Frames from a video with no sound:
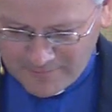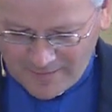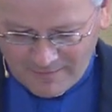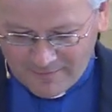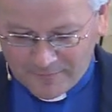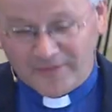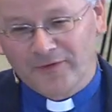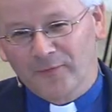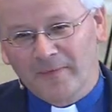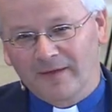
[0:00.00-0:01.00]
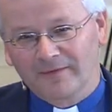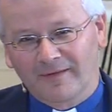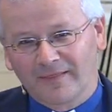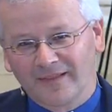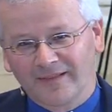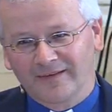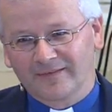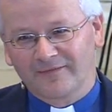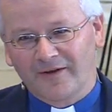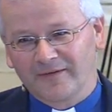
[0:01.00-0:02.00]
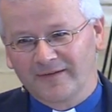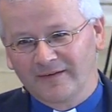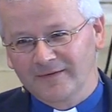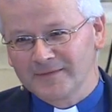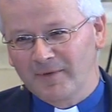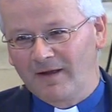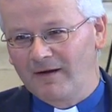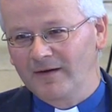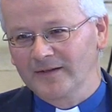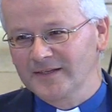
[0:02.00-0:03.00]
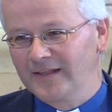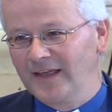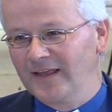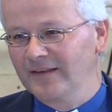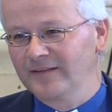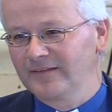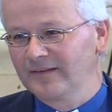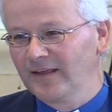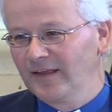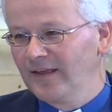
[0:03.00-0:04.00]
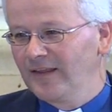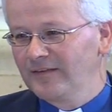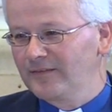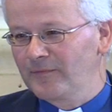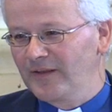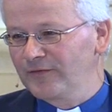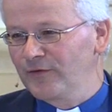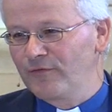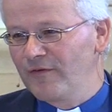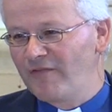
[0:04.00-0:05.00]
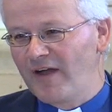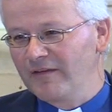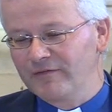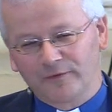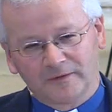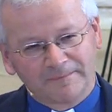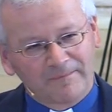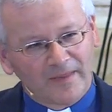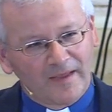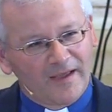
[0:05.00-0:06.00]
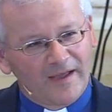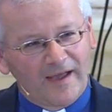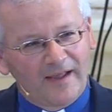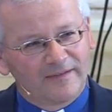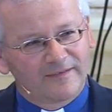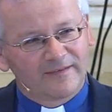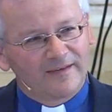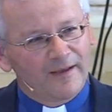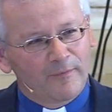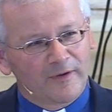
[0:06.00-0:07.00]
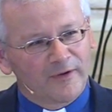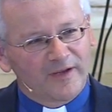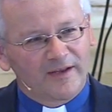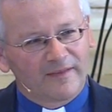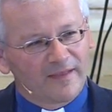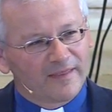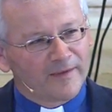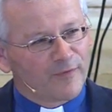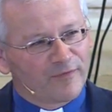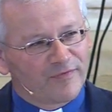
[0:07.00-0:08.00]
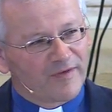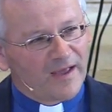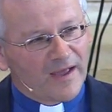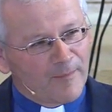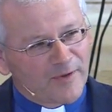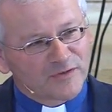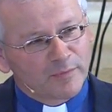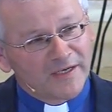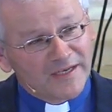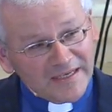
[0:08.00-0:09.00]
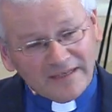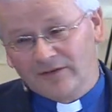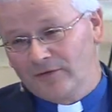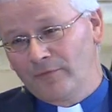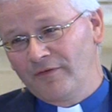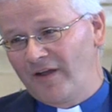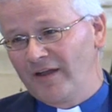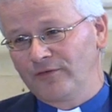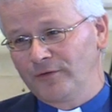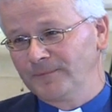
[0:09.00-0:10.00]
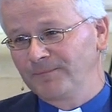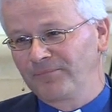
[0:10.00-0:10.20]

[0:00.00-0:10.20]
my heart with you about something that's very dear to my heart, and that is the subject of revival. And today we're looking at the theme of how much we need revival.